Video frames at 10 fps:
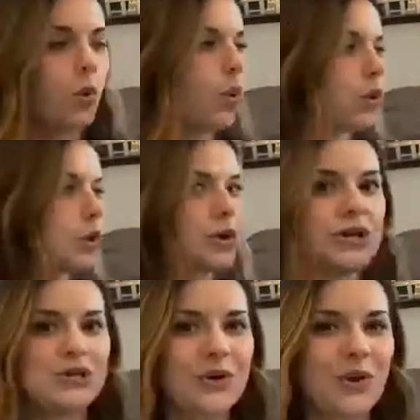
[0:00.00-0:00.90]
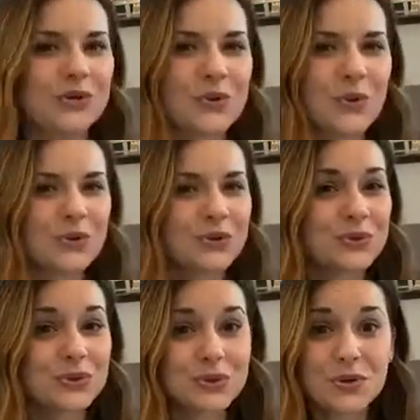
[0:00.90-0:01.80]
or you're an adult, or
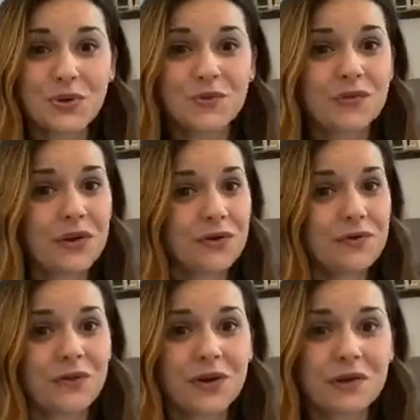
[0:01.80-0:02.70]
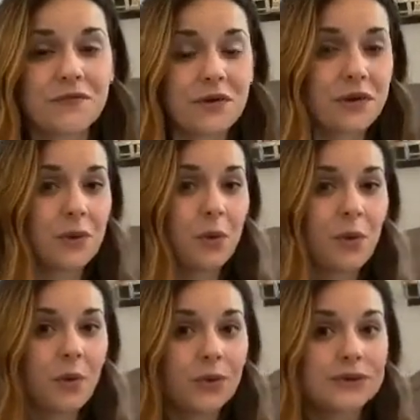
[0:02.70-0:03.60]
till you're very, very, very
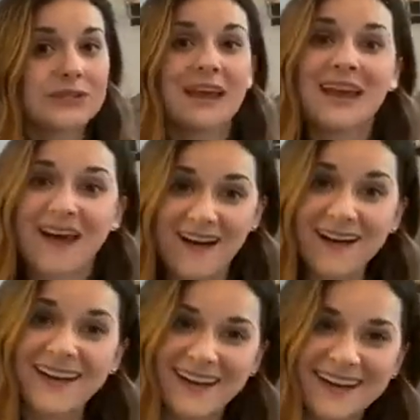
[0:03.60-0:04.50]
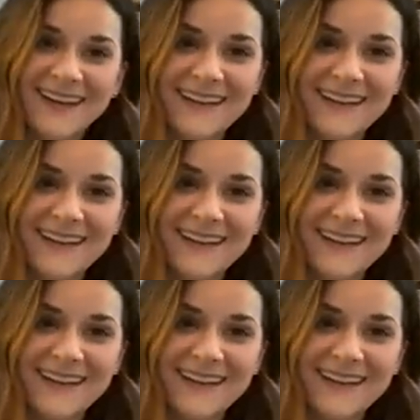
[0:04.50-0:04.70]
old, like Hugga.